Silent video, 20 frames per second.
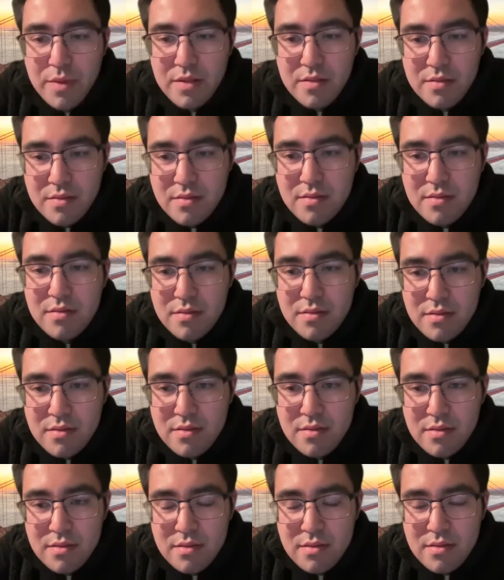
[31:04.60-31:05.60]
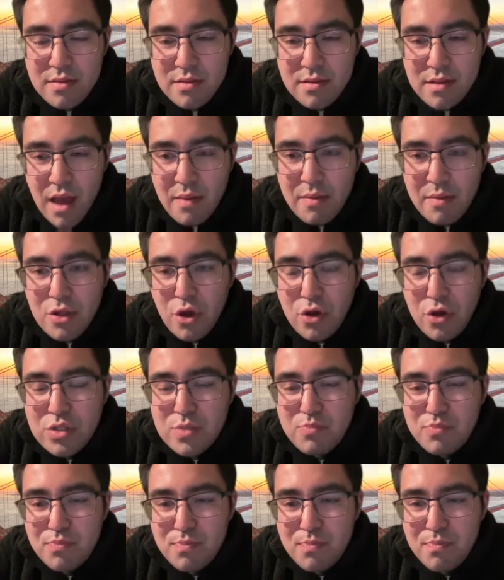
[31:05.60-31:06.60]
have been. Bublik also
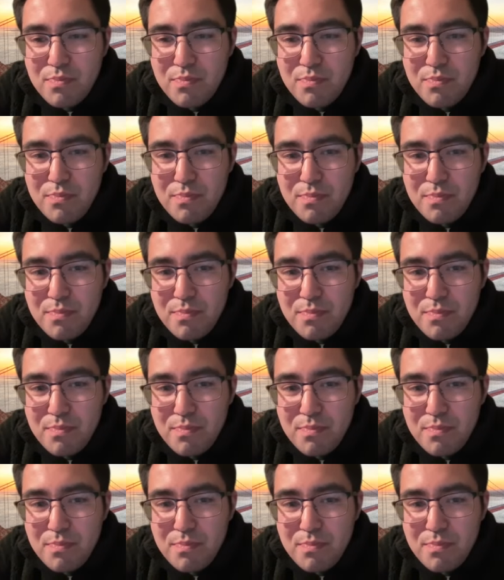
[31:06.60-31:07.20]
would have been a fun pick, but